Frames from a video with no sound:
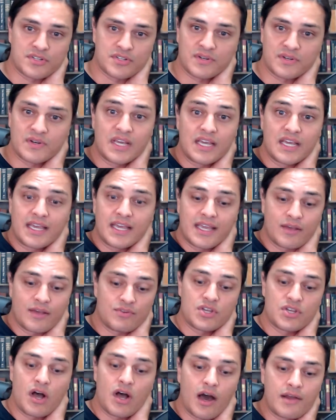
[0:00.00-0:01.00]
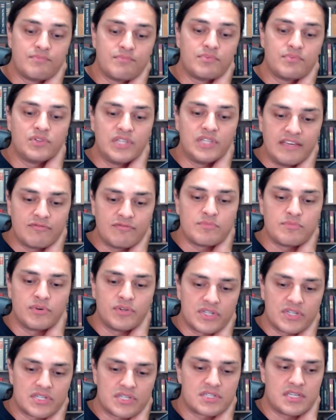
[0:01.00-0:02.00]
And it was unbelievable
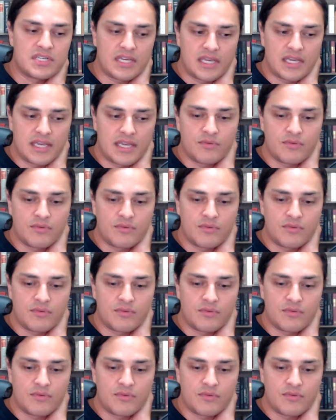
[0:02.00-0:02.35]
to see.